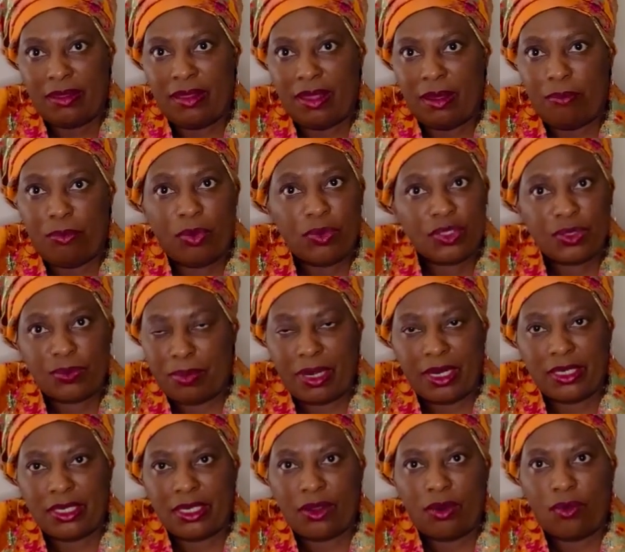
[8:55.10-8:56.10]

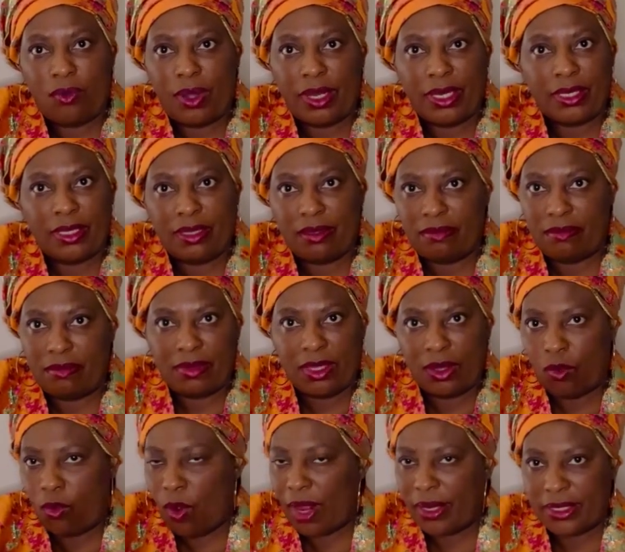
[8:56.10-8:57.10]
postprandial one,
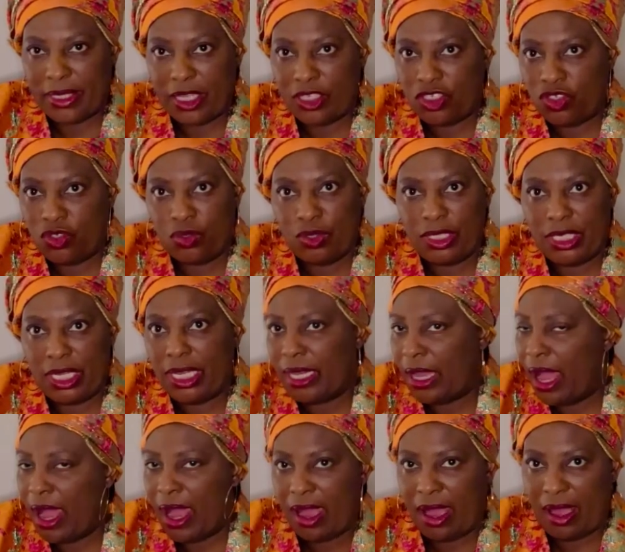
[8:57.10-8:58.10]
the one that you
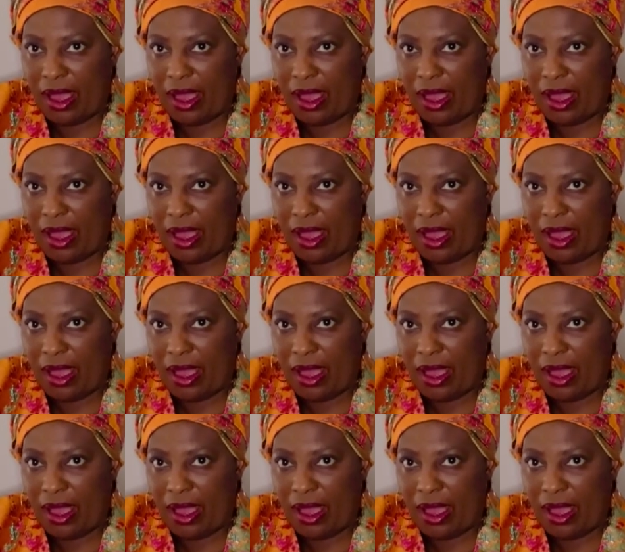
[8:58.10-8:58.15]
take